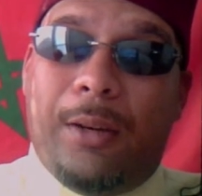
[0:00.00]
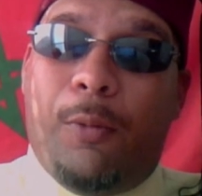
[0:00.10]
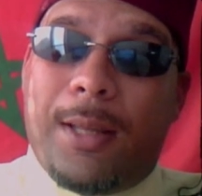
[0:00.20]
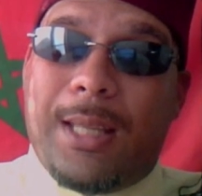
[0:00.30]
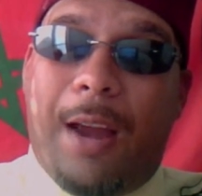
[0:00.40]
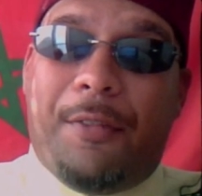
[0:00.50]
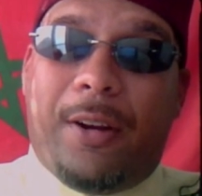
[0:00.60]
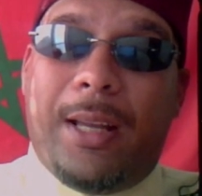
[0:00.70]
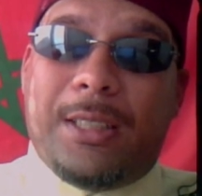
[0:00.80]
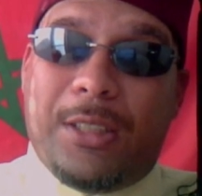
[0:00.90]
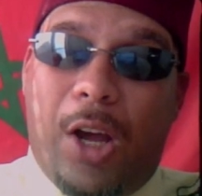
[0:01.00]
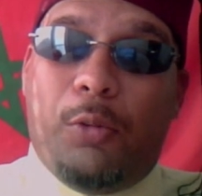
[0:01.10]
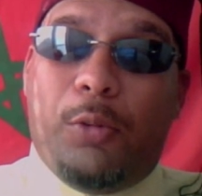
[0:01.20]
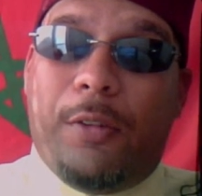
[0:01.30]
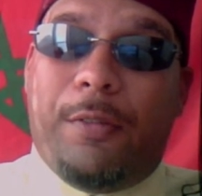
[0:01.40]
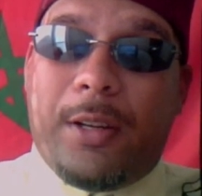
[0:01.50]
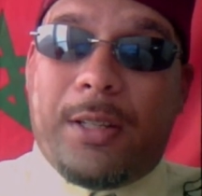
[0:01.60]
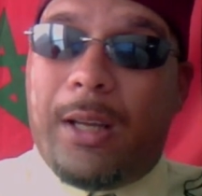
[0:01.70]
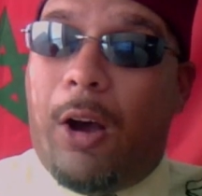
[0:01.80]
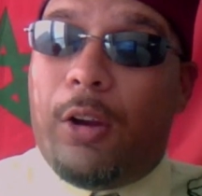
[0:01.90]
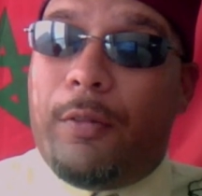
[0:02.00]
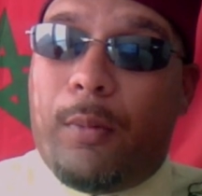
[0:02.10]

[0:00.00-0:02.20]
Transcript: in West Africa is known universally all